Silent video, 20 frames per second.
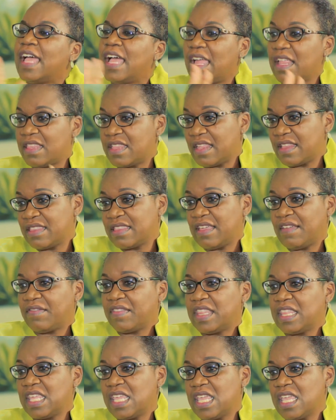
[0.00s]
assets that
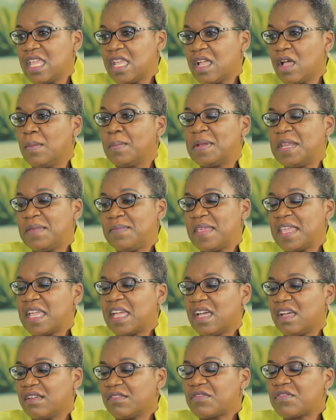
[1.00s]
the company may
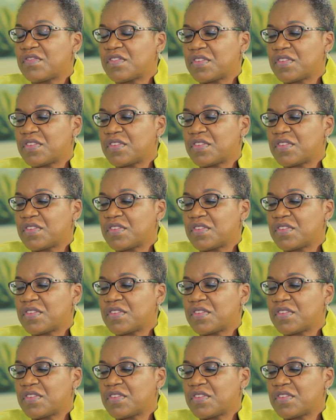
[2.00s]
have.